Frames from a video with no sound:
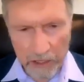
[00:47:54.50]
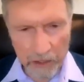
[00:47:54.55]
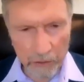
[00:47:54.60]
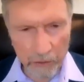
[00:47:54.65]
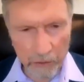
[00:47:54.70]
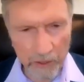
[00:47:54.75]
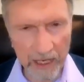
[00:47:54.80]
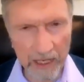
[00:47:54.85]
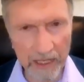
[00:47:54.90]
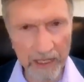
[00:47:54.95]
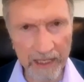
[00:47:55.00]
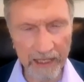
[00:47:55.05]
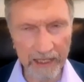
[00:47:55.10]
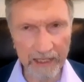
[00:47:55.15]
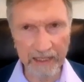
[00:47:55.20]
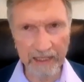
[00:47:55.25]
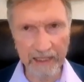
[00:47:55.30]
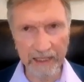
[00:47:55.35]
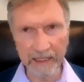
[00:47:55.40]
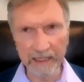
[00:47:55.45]
agree
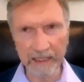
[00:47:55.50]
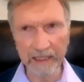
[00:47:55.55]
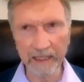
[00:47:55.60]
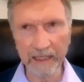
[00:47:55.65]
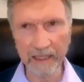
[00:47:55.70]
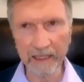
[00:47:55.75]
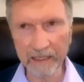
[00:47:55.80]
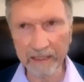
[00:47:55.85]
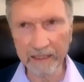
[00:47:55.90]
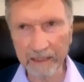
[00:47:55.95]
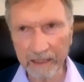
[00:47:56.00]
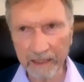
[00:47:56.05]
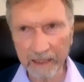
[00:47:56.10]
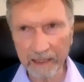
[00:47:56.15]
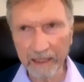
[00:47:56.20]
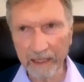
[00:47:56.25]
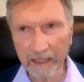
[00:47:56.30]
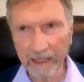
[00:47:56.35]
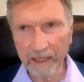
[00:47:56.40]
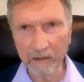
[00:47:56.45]
that the
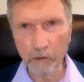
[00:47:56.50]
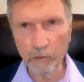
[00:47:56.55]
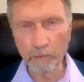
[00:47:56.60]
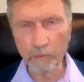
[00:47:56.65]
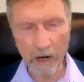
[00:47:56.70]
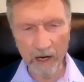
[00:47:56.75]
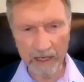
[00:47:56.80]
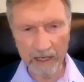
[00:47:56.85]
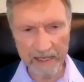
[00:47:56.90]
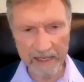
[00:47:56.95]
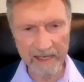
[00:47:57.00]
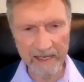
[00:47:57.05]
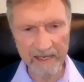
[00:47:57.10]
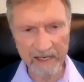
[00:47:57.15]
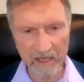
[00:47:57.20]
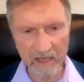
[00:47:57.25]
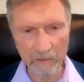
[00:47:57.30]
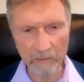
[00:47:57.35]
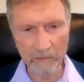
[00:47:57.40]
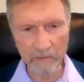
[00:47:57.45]
two-party
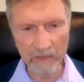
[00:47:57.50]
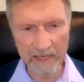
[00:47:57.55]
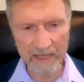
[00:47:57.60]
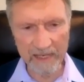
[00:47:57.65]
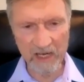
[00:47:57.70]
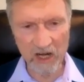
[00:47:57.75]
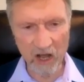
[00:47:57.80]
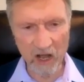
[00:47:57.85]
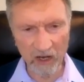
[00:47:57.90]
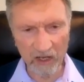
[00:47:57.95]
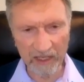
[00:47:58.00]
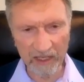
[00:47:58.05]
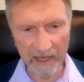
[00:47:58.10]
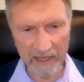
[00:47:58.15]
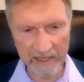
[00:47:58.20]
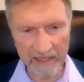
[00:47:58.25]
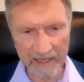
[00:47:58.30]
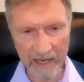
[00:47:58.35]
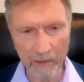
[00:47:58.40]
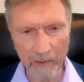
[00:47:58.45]
system has locked
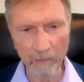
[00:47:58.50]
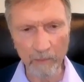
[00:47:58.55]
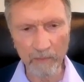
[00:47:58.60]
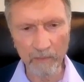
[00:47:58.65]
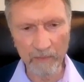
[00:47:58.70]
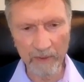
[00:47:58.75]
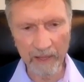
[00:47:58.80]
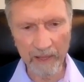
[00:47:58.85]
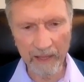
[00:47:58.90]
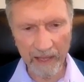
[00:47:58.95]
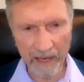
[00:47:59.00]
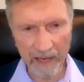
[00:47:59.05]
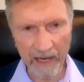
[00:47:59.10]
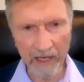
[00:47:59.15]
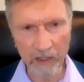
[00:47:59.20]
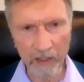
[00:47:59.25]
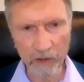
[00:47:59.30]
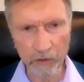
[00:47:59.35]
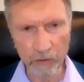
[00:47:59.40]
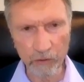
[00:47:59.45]
us up
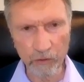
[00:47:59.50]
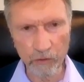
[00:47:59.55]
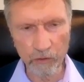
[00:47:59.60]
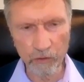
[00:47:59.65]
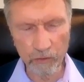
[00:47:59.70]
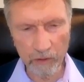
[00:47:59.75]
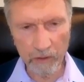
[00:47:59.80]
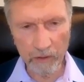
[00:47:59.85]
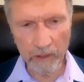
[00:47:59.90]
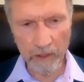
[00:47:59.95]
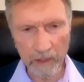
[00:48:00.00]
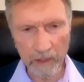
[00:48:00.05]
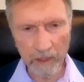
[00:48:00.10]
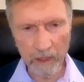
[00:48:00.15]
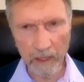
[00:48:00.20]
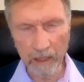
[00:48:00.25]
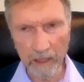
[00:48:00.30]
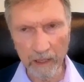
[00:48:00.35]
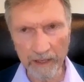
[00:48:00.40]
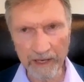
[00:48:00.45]
into
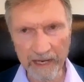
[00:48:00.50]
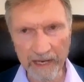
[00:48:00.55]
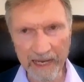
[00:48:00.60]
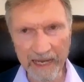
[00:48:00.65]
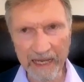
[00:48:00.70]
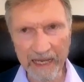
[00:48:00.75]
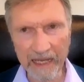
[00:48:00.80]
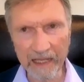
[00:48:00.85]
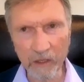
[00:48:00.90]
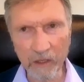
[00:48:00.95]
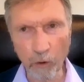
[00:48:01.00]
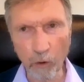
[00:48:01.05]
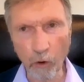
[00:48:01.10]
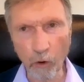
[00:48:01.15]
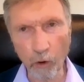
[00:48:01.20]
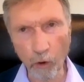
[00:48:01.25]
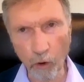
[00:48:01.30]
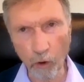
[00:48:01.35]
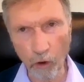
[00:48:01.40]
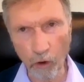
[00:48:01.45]
an either
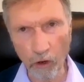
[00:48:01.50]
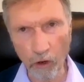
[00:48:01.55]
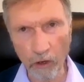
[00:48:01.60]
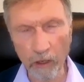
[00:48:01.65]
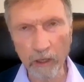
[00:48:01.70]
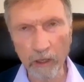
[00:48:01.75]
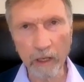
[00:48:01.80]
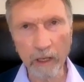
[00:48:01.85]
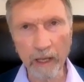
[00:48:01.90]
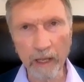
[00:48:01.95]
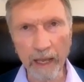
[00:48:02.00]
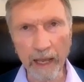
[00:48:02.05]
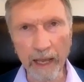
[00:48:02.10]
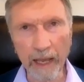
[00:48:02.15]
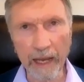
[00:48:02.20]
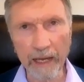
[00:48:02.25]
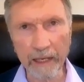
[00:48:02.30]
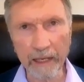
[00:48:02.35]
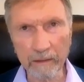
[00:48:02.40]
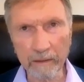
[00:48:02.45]
or
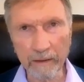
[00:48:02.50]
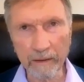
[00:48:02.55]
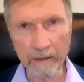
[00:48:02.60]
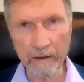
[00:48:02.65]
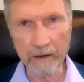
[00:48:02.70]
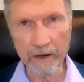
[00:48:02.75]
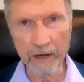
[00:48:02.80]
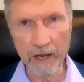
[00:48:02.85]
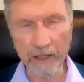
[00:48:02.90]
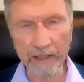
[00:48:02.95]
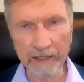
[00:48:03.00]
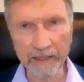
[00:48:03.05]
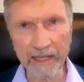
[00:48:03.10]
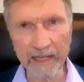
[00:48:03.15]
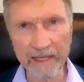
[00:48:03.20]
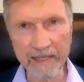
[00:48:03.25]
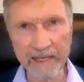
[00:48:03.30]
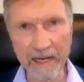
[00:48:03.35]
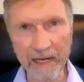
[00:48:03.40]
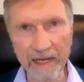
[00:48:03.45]
and not
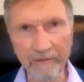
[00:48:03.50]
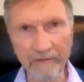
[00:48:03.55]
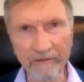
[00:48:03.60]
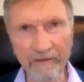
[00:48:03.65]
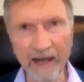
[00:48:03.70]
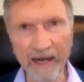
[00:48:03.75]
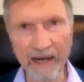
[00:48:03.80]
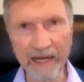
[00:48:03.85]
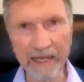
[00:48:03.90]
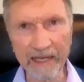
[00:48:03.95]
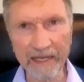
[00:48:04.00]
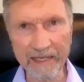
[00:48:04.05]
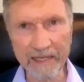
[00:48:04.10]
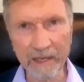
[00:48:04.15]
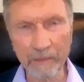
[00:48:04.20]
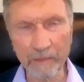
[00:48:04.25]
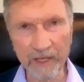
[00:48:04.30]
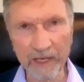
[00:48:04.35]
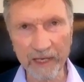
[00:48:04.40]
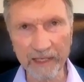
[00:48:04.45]
necessarily finding
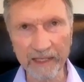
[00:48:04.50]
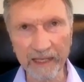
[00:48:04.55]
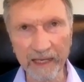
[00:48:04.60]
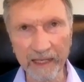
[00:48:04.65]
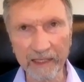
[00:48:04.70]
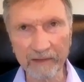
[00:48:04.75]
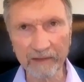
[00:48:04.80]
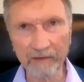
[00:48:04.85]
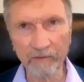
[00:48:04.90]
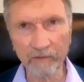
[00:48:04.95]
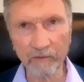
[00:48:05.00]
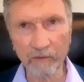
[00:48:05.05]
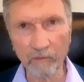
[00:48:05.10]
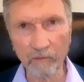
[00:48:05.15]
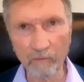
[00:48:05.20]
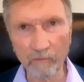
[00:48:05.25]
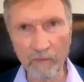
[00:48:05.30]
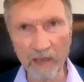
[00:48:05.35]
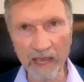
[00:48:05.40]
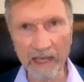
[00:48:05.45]
something that
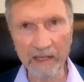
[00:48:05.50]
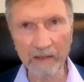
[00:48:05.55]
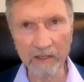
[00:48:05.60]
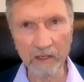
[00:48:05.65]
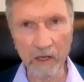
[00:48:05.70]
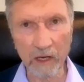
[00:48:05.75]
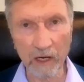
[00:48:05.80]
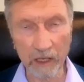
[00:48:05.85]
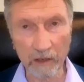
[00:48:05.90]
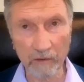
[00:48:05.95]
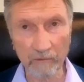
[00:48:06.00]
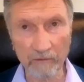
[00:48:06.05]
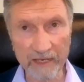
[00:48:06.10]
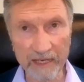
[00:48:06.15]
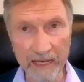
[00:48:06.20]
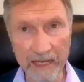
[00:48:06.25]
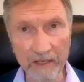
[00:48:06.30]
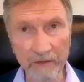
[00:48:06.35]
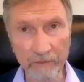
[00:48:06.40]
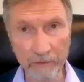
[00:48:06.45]
makes a lot of
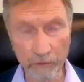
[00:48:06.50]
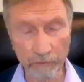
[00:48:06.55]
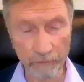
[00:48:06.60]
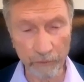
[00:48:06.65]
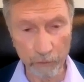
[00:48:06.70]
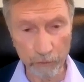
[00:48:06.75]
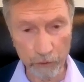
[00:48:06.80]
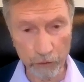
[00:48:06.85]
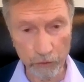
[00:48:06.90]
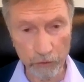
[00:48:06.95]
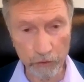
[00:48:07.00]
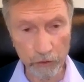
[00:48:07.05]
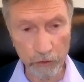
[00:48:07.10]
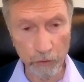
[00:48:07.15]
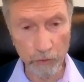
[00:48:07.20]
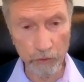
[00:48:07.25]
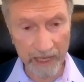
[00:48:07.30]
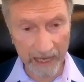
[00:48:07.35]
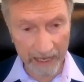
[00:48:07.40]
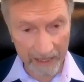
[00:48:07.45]
sense for the future.
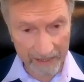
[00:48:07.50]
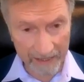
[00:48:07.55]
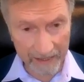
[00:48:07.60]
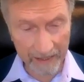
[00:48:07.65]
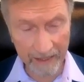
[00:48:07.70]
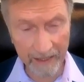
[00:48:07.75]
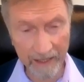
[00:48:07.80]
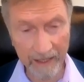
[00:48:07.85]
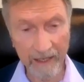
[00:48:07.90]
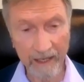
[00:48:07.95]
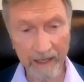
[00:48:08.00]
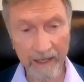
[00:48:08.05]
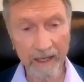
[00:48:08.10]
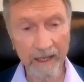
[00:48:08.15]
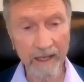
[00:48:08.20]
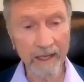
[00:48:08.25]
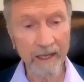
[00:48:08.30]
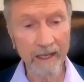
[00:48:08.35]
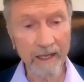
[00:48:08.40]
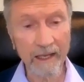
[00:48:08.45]
So yes,
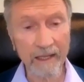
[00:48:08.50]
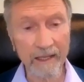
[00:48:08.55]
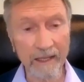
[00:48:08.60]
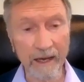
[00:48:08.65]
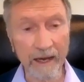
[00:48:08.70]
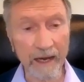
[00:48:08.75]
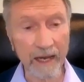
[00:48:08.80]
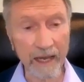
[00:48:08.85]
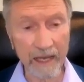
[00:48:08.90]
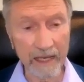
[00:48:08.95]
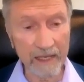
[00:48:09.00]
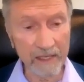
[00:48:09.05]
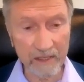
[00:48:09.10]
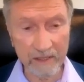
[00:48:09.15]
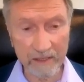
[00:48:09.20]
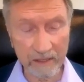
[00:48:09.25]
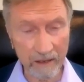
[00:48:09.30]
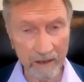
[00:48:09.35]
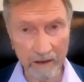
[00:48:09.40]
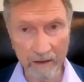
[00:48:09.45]
there
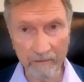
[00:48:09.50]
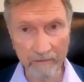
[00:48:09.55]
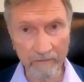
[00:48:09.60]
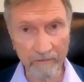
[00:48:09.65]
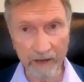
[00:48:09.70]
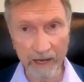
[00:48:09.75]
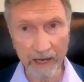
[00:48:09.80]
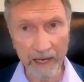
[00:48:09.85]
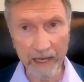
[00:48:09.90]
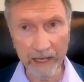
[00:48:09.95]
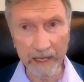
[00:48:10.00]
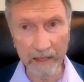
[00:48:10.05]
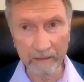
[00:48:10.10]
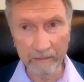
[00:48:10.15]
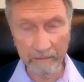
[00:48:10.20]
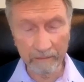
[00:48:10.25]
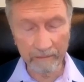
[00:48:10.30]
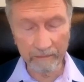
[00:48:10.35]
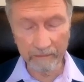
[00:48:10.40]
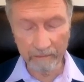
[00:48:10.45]
is a very
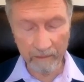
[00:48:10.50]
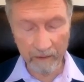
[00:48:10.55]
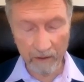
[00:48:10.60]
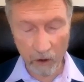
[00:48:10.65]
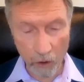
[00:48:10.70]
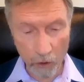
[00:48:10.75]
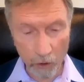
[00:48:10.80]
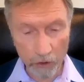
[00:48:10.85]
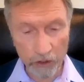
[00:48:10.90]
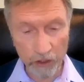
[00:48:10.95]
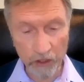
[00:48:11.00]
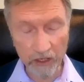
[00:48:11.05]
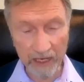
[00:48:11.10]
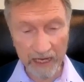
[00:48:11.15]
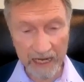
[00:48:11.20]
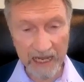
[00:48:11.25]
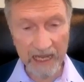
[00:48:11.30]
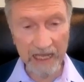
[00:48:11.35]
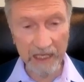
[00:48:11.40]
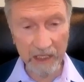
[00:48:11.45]
urgent
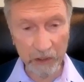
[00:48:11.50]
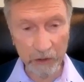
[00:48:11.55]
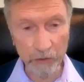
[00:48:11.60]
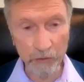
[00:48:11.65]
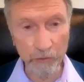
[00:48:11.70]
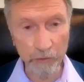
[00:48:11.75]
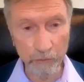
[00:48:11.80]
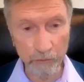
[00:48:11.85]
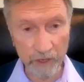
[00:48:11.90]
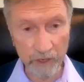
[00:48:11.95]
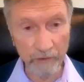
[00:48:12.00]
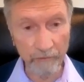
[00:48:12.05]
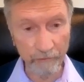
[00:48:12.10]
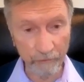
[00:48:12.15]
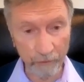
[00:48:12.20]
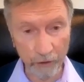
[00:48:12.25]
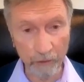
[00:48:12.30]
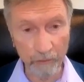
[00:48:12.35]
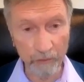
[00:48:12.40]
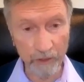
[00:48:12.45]
need to
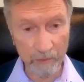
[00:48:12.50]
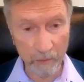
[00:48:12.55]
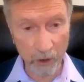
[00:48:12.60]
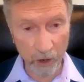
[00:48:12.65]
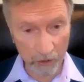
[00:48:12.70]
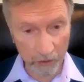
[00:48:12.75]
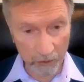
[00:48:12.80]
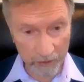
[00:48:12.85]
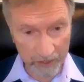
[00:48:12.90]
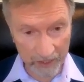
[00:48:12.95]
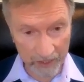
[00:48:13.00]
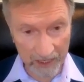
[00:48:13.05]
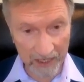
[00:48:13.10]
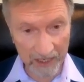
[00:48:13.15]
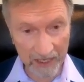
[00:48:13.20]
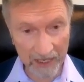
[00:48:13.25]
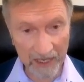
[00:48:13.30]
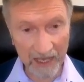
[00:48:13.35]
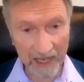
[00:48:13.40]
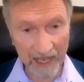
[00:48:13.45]
reaffirm
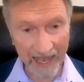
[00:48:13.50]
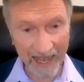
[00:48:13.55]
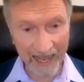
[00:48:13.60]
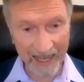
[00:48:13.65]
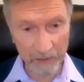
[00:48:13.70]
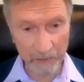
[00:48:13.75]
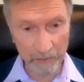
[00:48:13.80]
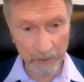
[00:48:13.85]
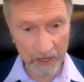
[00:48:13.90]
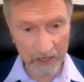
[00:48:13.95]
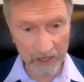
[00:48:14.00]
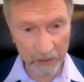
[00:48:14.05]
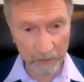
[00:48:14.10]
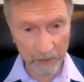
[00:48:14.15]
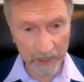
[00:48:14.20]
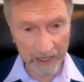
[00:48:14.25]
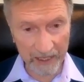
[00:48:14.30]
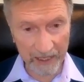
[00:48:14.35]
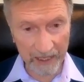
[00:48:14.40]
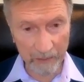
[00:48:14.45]
democracy as a
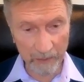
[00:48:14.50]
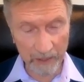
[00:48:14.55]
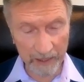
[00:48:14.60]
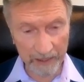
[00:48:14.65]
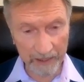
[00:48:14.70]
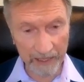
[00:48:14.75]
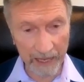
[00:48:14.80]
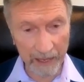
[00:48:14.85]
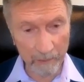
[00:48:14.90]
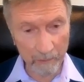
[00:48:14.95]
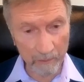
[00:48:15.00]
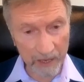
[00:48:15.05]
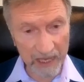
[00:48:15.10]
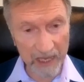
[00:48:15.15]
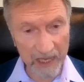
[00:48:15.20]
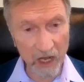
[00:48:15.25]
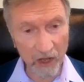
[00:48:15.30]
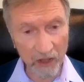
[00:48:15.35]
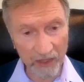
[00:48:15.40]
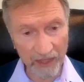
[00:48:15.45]
possibility. But then
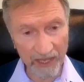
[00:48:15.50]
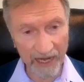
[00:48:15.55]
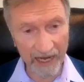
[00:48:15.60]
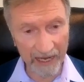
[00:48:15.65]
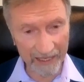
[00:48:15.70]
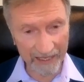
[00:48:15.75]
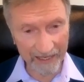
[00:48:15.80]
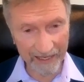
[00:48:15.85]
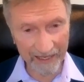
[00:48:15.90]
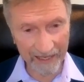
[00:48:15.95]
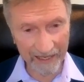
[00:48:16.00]
beyond that,